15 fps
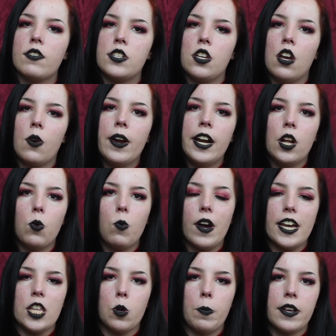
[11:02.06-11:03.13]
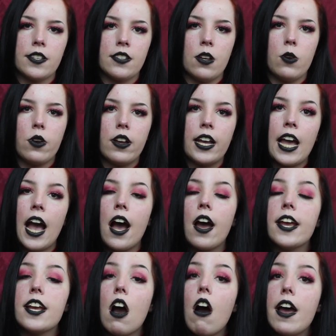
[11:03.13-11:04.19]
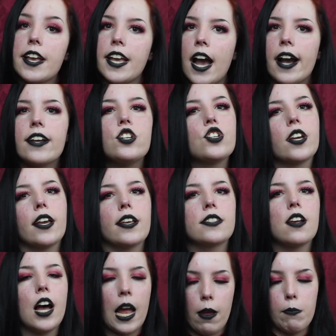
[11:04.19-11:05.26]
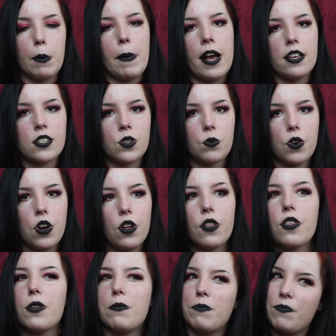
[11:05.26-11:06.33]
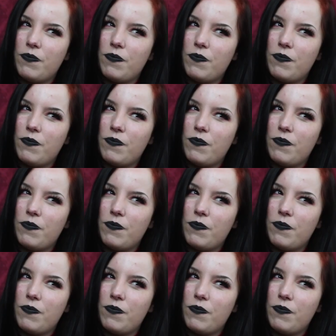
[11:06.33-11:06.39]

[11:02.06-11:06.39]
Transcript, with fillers: the video in a way that will be so eye-catching as "I am a pastel goth."